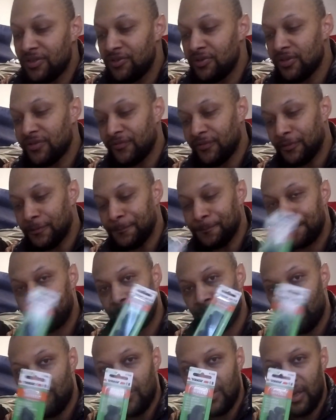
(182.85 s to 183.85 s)
useful
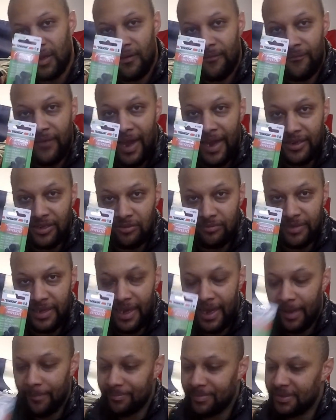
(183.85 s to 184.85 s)
vacuum
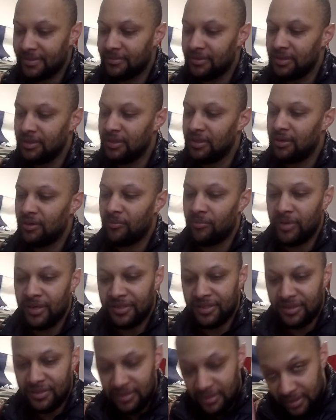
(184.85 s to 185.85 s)
caps,
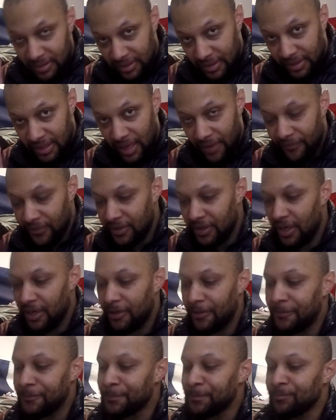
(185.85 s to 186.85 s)
which you never
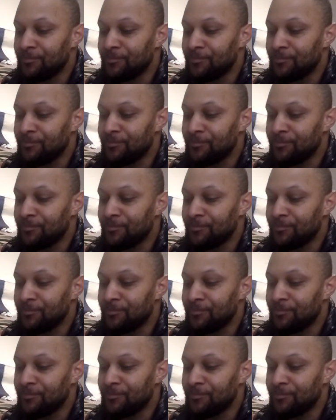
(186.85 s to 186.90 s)
know.